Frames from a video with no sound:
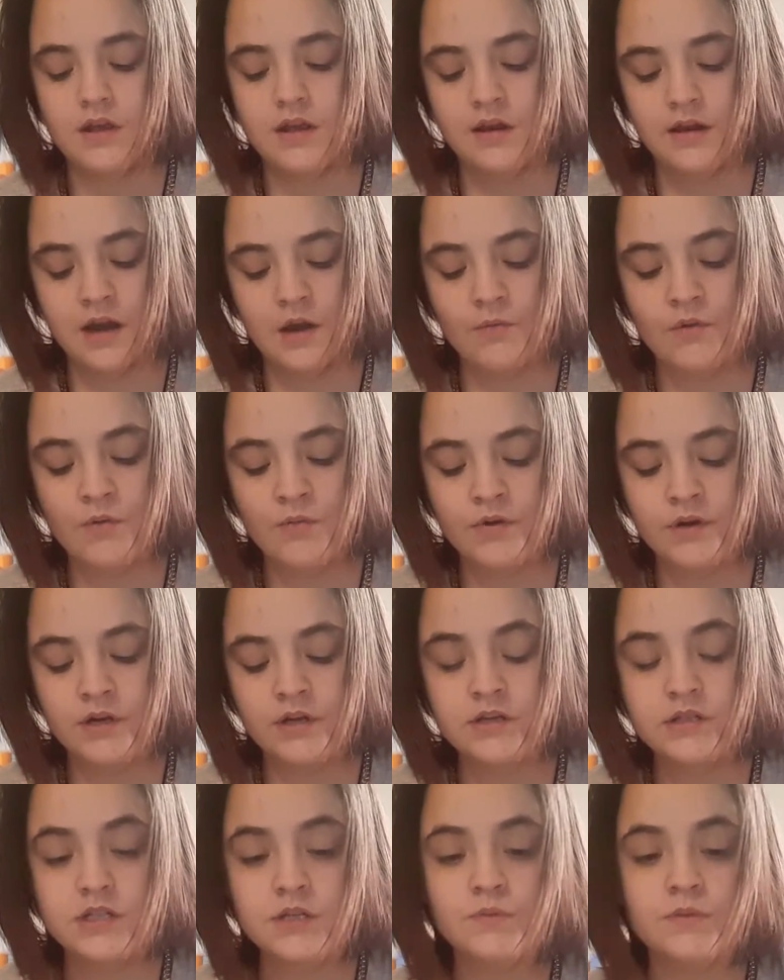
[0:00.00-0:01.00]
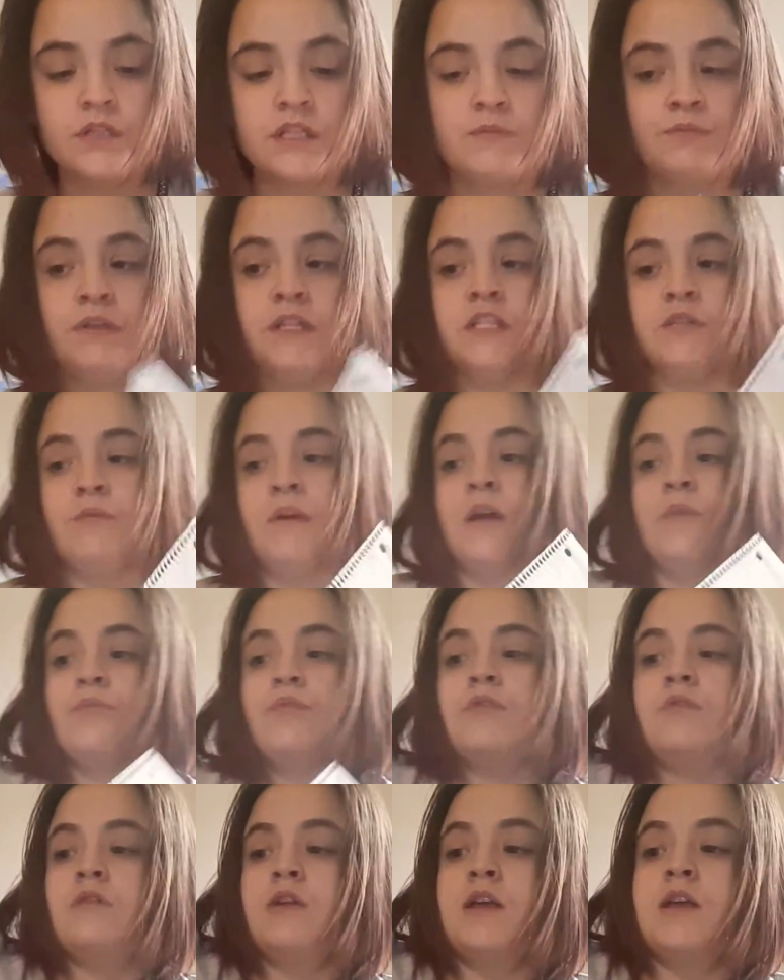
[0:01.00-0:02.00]
Now what we're going to do with this piece of
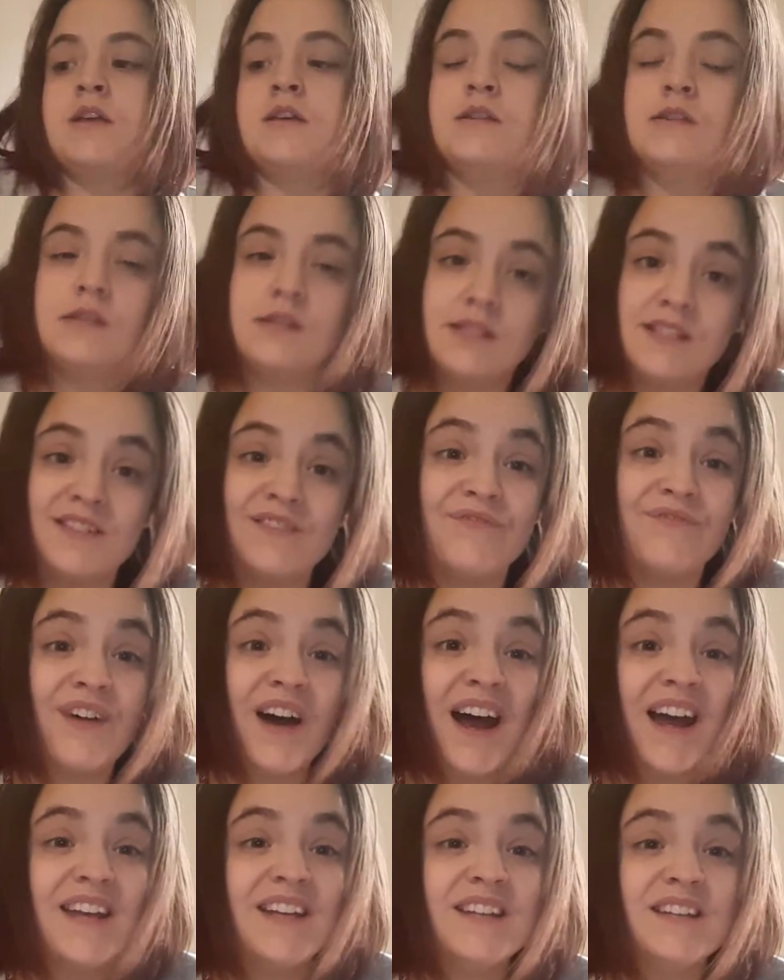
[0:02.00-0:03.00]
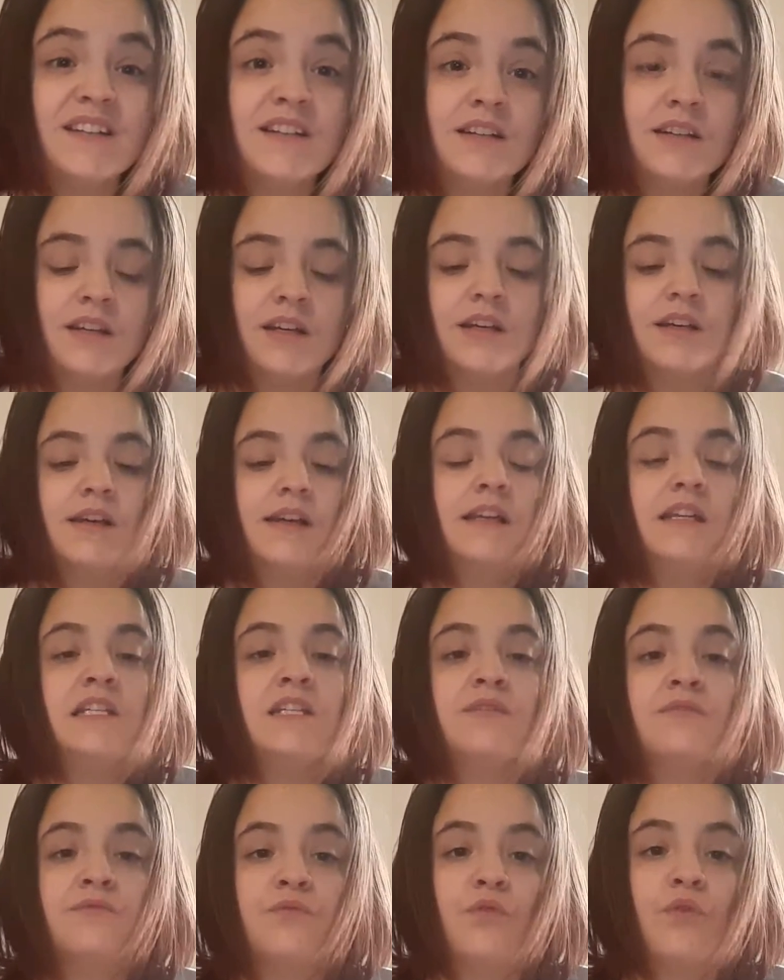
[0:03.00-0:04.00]
paper is divide it
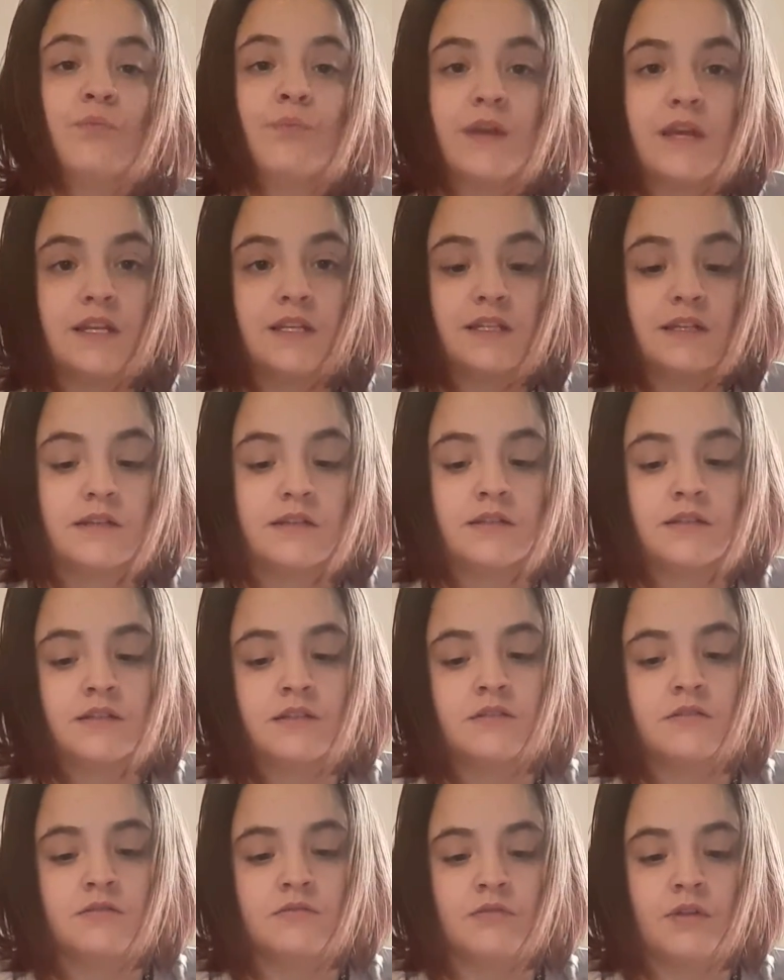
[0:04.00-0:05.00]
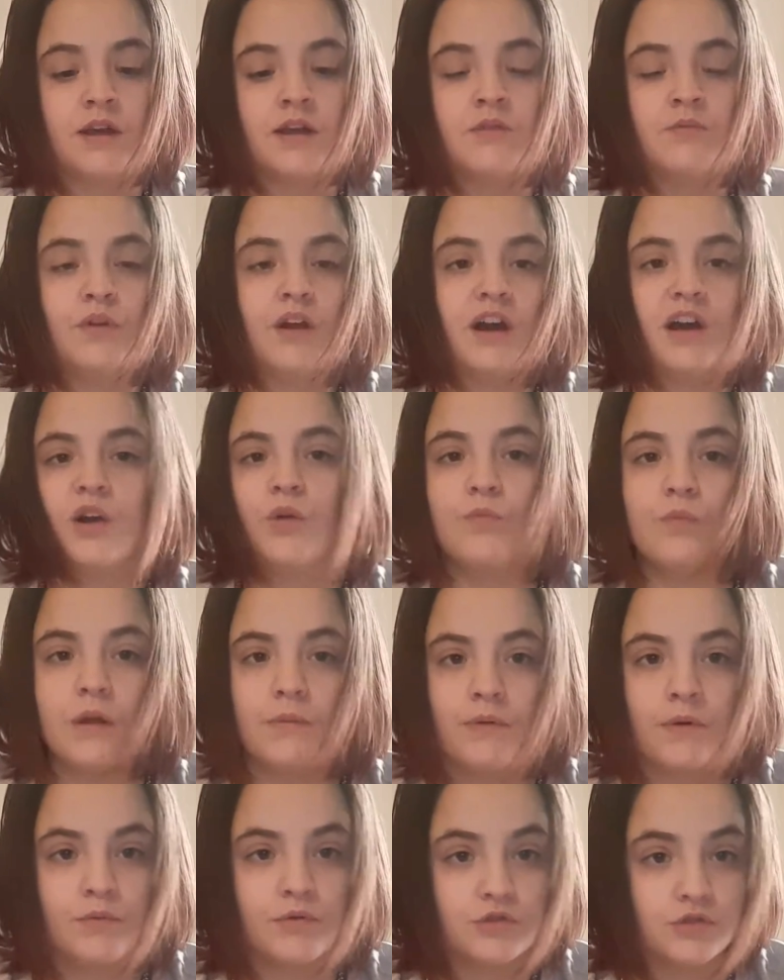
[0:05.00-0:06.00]
into 4 pieces, right? We're not going to
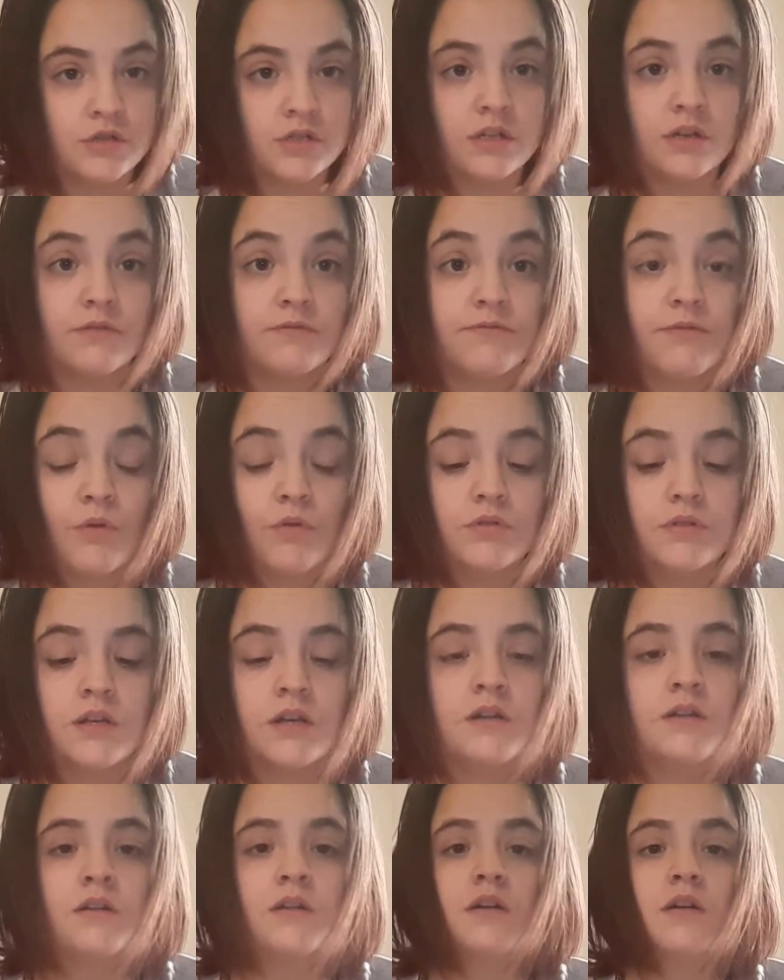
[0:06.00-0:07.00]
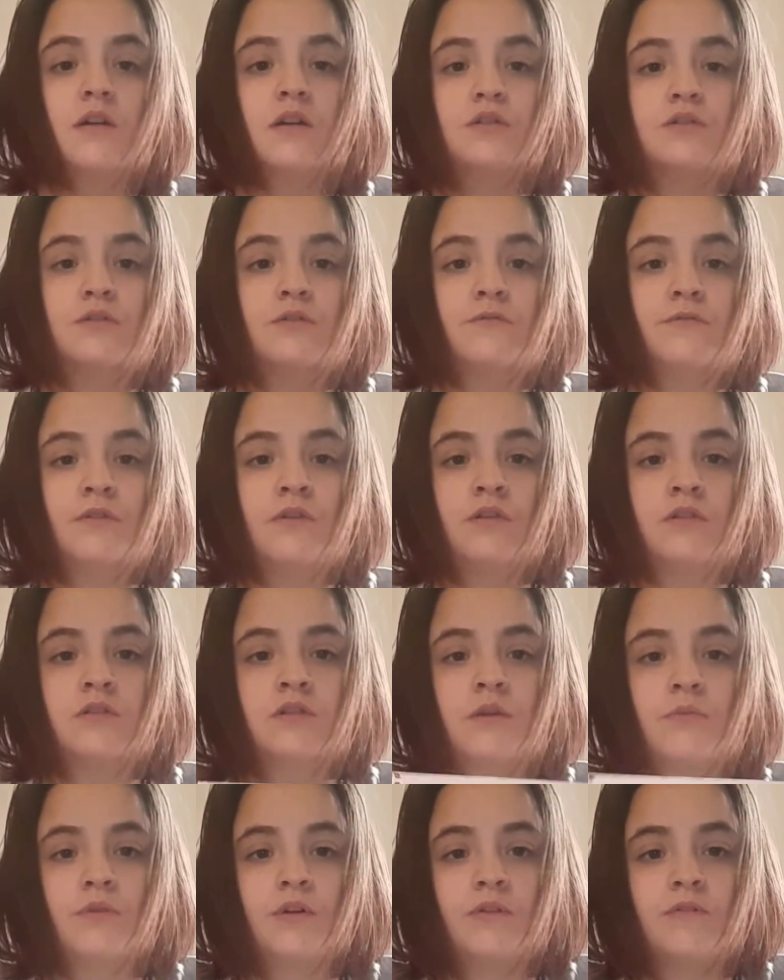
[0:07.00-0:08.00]
rip it, we're just going to fold it. So first
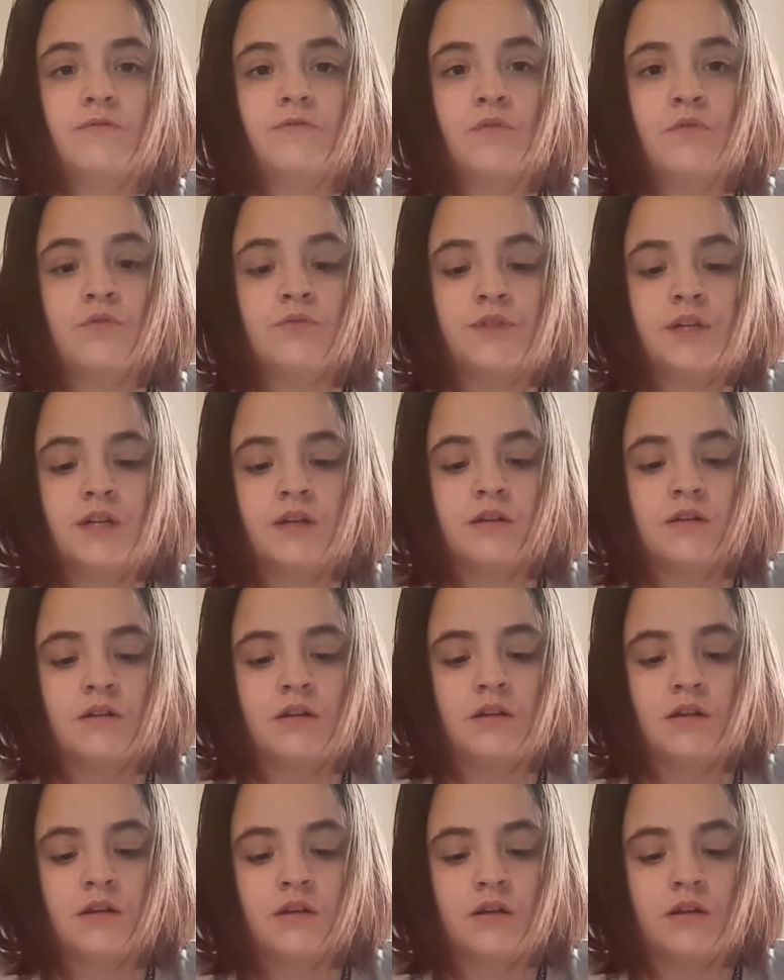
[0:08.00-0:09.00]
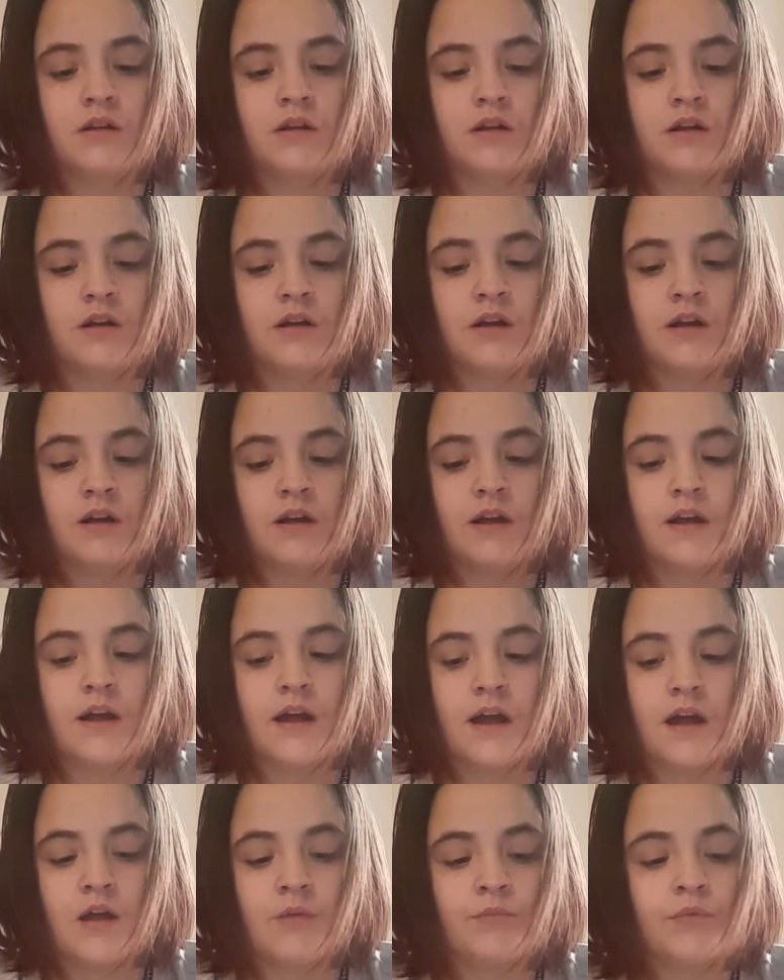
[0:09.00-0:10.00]
I'm going to fold it
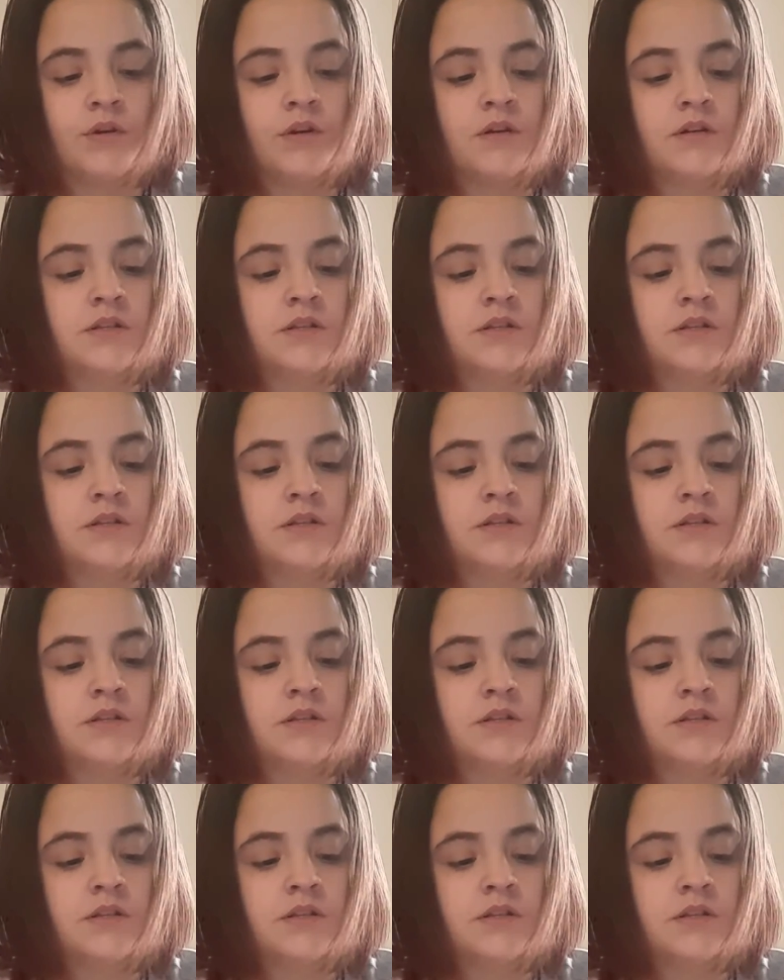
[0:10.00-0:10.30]
hamburger